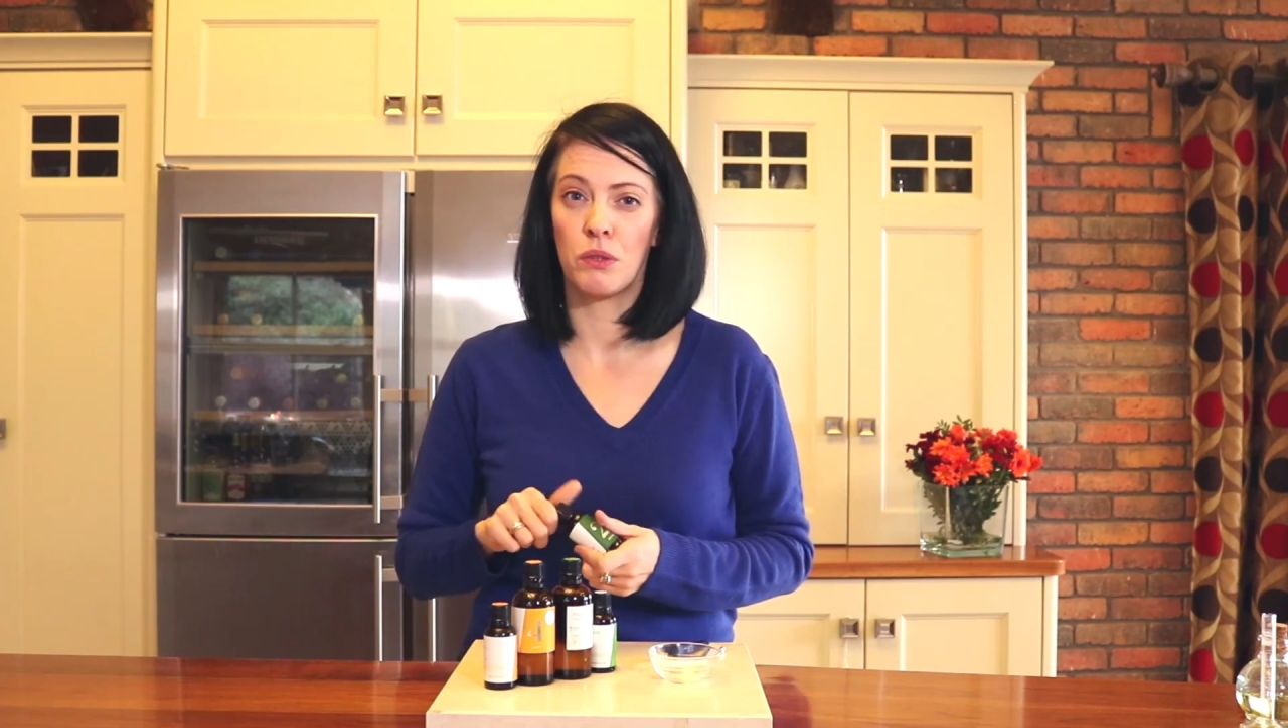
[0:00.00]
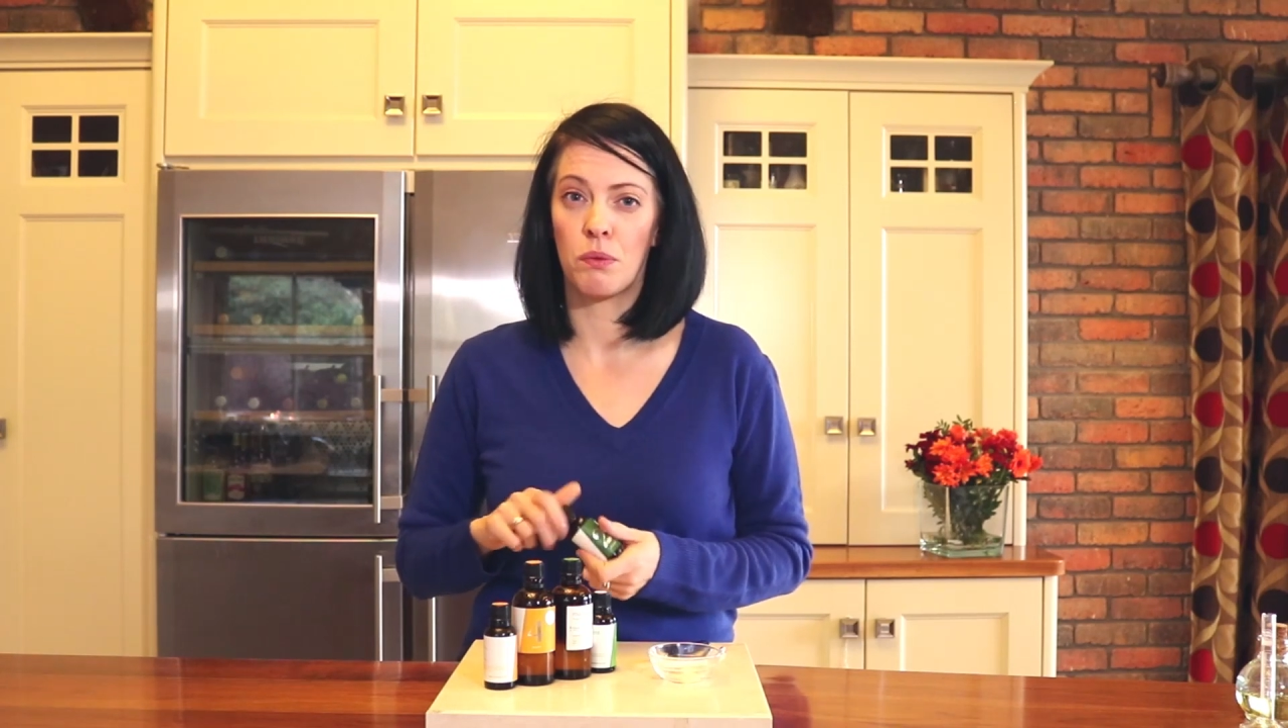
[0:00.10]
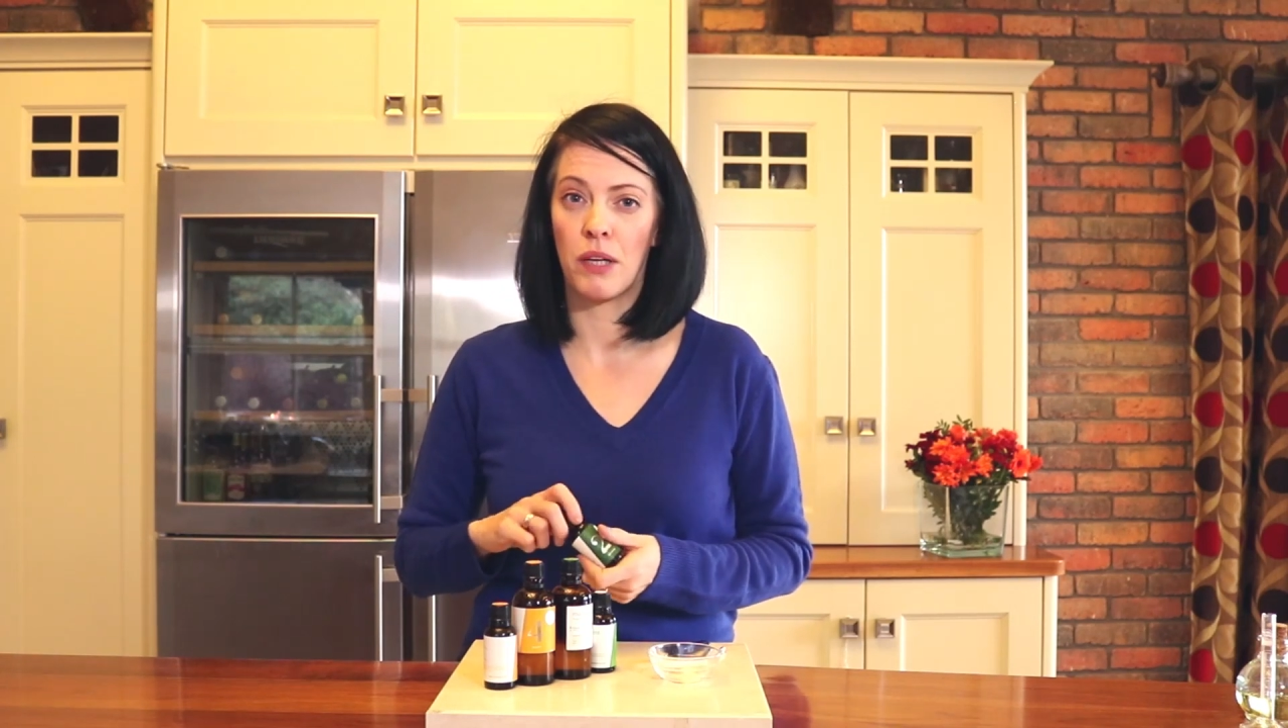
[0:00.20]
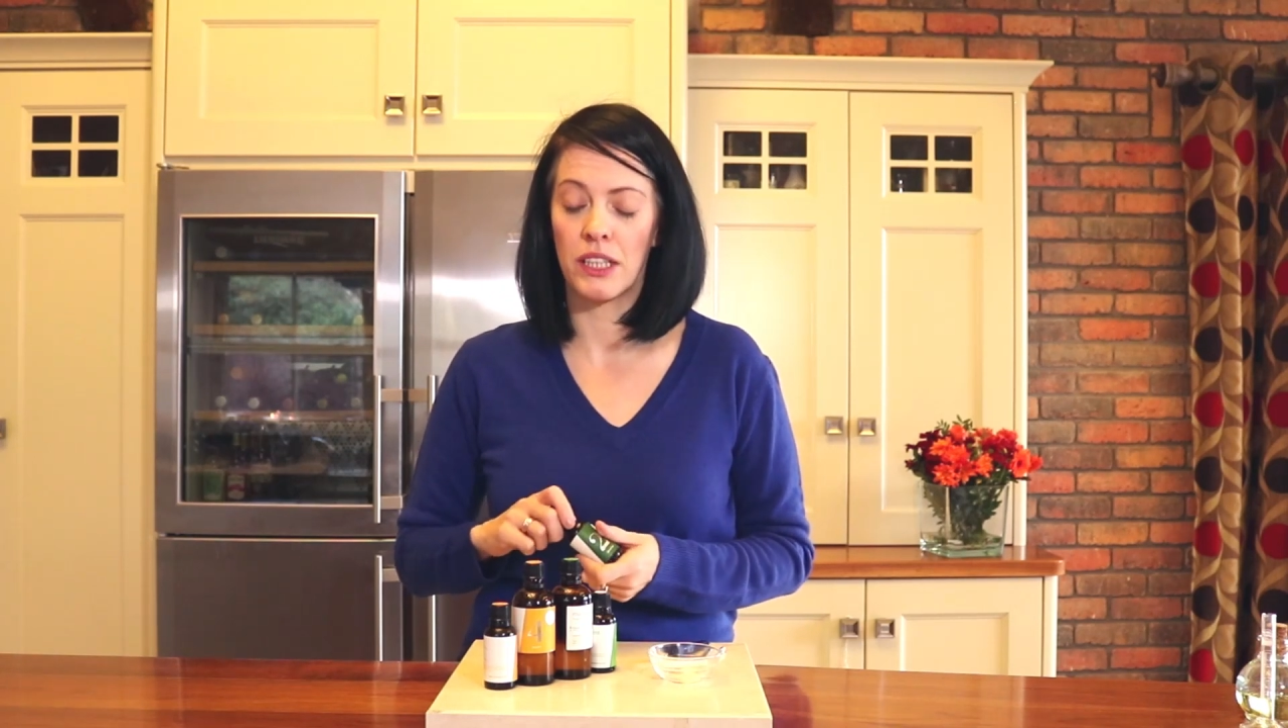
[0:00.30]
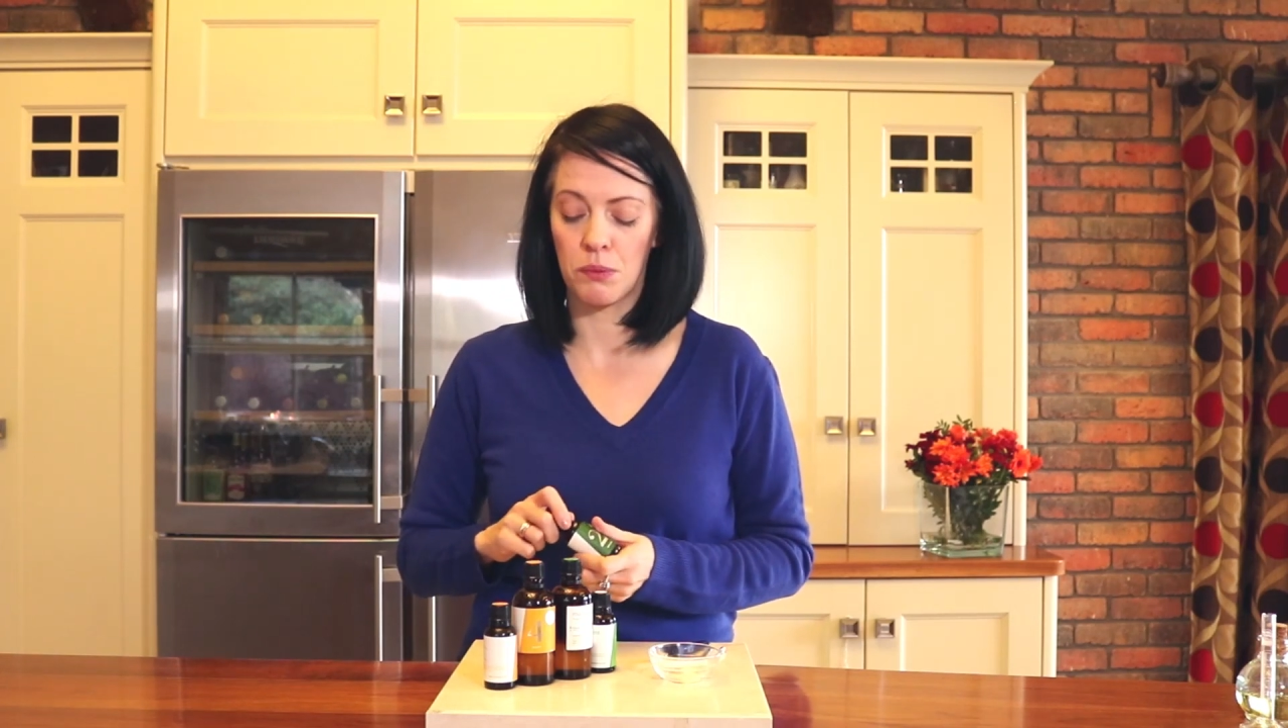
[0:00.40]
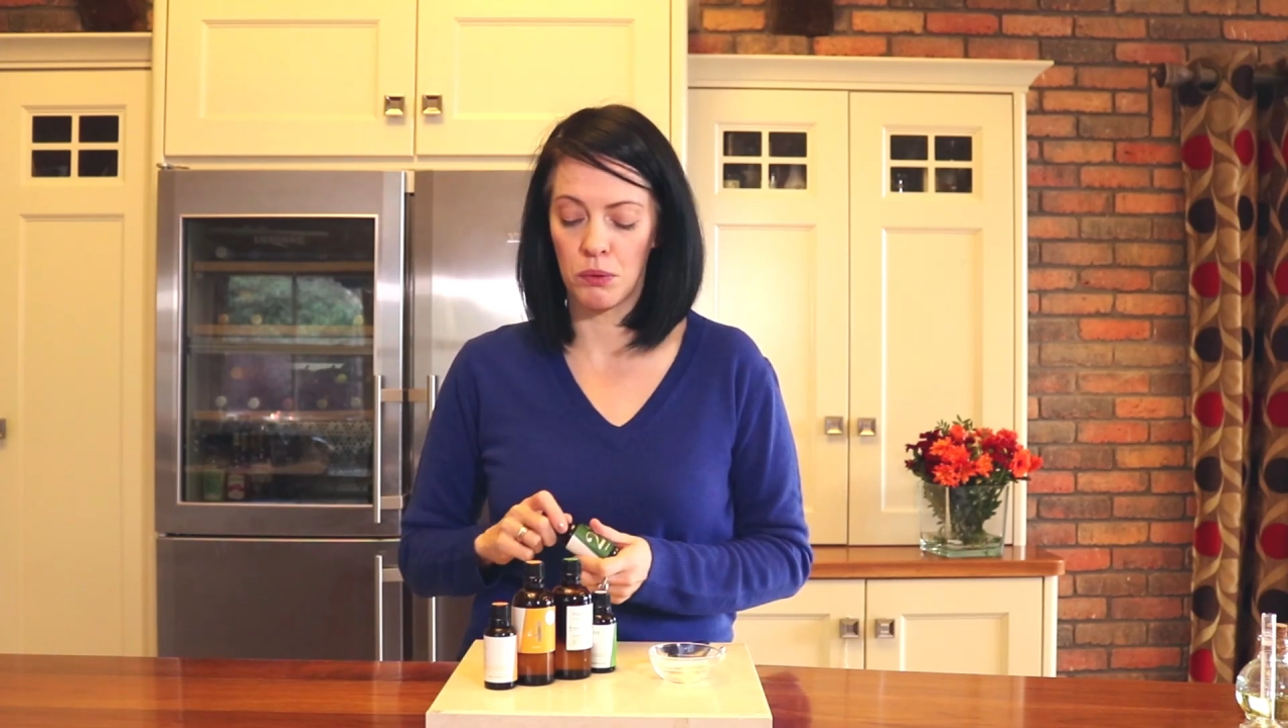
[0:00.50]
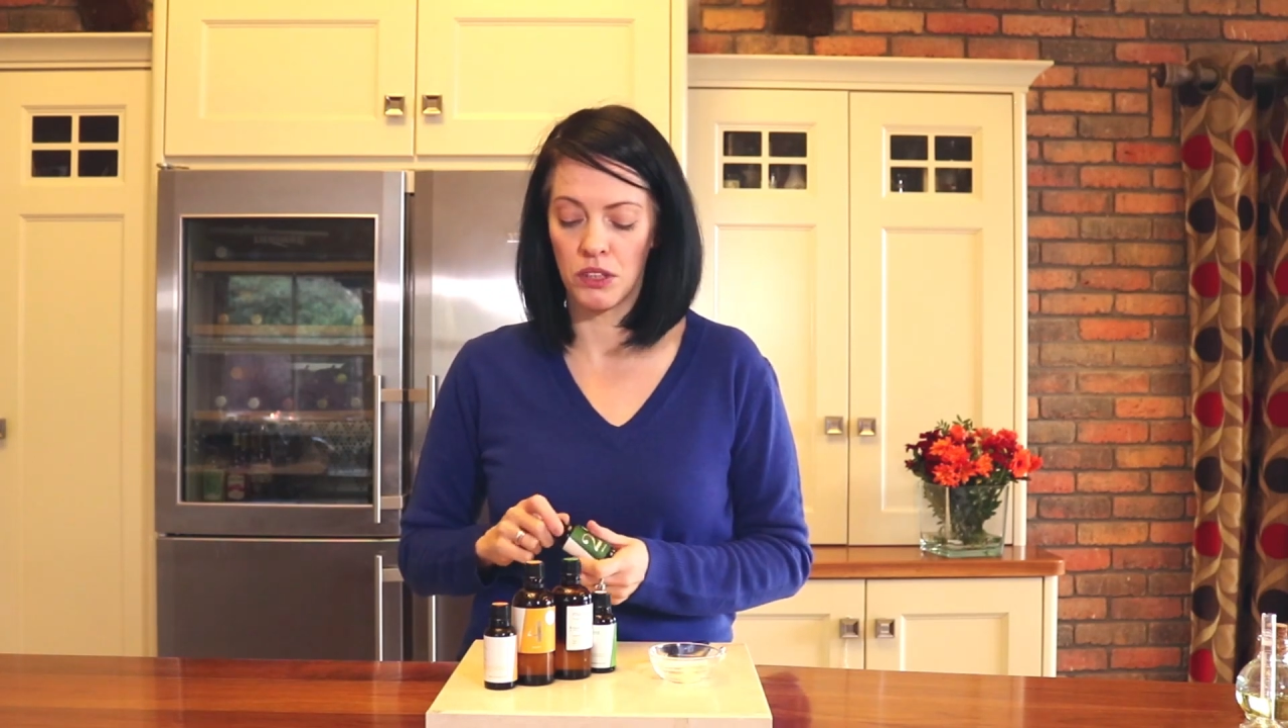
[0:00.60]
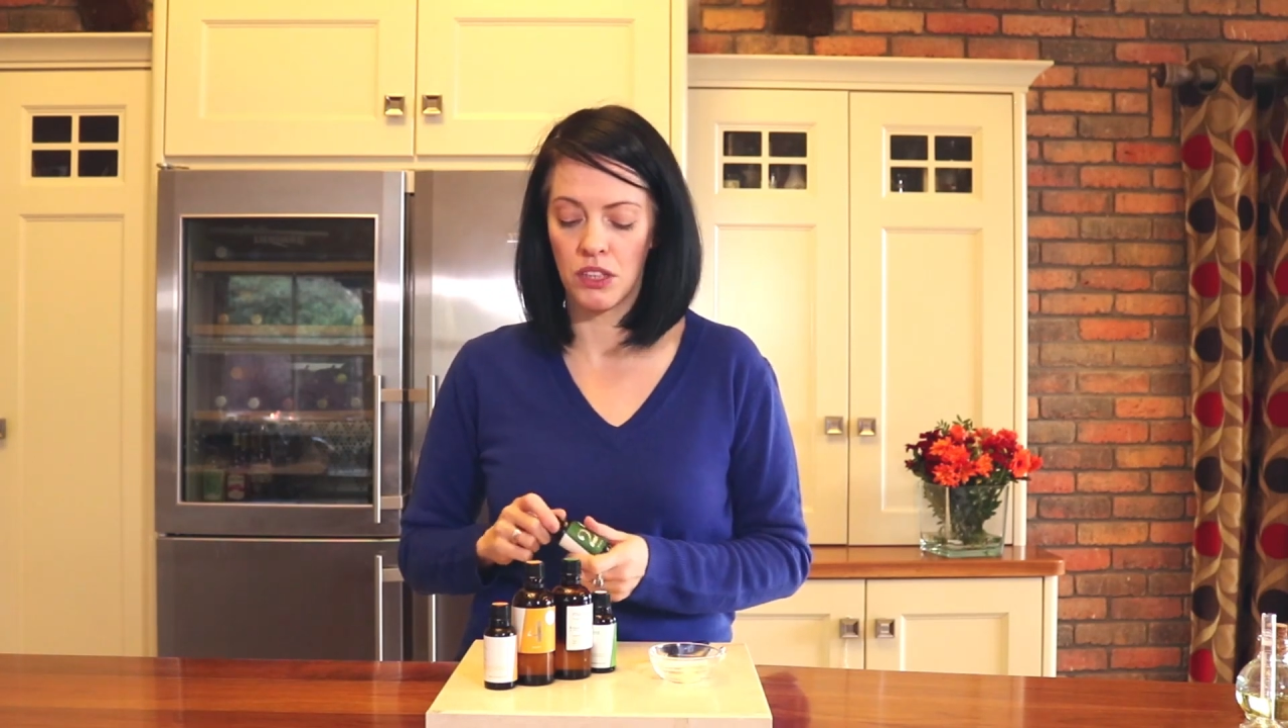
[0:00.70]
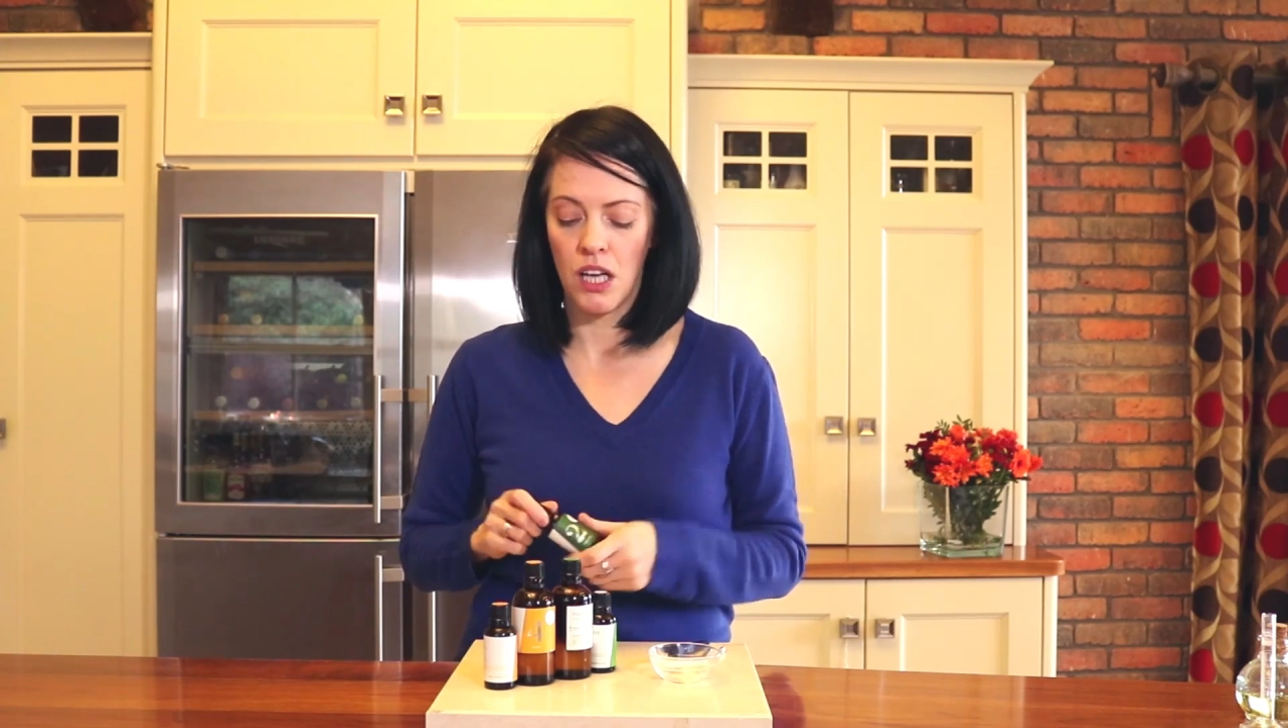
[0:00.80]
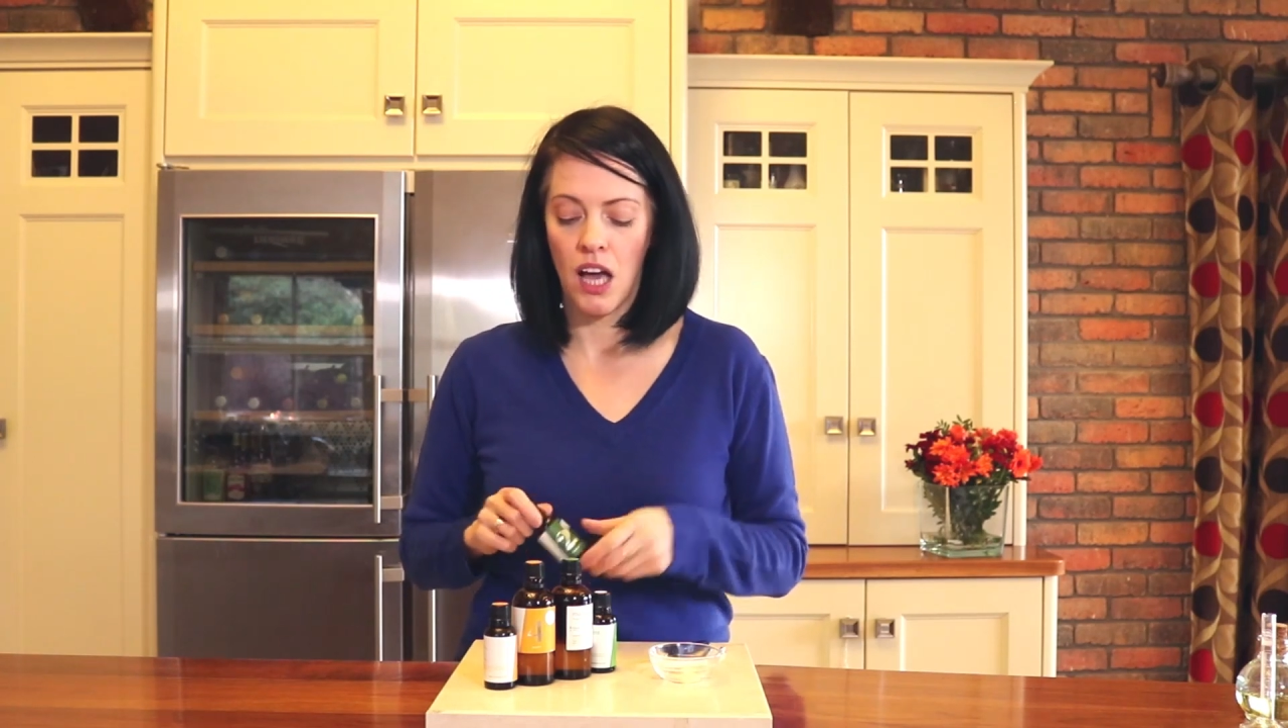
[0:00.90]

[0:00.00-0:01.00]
with Black Spruce,